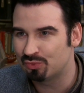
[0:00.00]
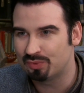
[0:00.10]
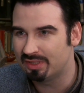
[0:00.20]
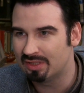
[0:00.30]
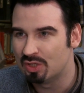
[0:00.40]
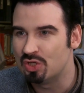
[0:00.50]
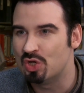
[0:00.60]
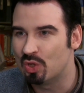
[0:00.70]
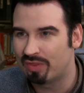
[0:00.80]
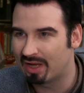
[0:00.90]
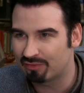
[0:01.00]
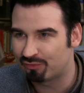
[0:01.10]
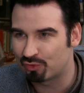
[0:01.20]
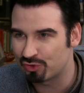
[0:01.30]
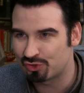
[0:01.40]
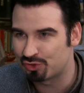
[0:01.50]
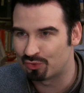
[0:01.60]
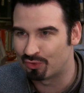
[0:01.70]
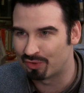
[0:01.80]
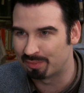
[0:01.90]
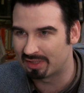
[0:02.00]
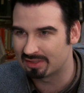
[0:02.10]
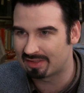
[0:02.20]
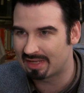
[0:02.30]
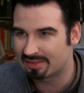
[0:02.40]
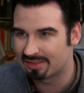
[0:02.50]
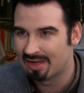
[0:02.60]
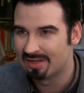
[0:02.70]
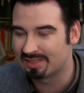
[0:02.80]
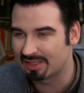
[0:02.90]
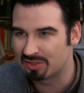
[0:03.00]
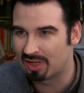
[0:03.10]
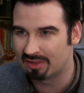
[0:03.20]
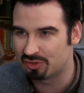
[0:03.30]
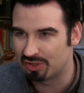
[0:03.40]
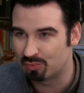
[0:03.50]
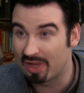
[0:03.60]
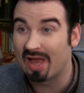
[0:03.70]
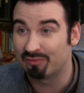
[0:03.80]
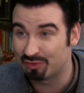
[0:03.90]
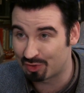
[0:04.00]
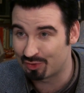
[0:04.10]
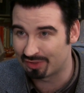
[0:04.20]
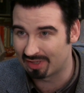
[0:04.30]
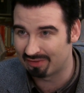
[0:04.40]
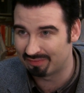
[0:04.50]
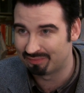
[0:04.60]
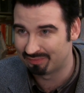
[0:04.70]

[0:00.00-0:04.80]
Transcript: do we know that for sure? Because that's technology we haven't heard of.